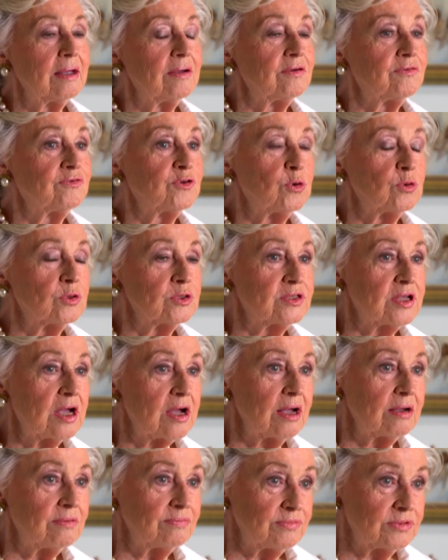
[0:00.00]
Of course,
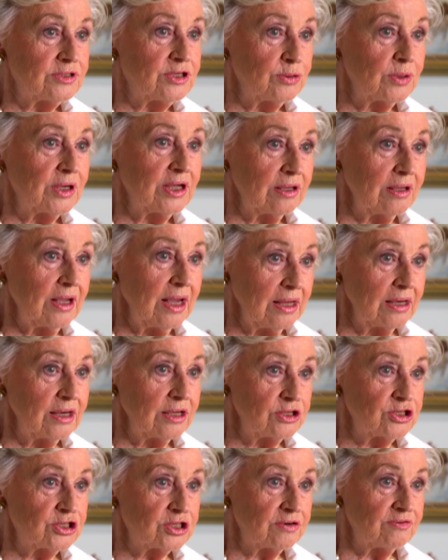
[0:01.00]
doing
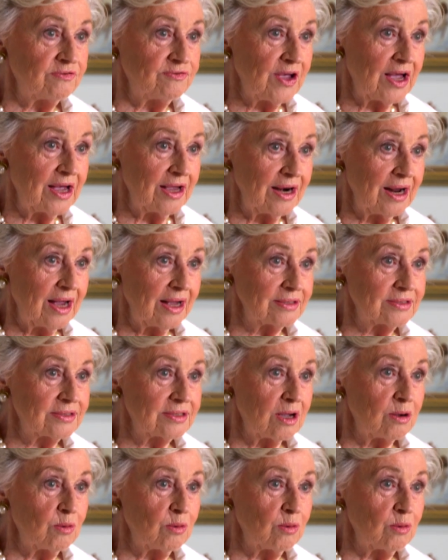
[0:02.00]
English and fine arts,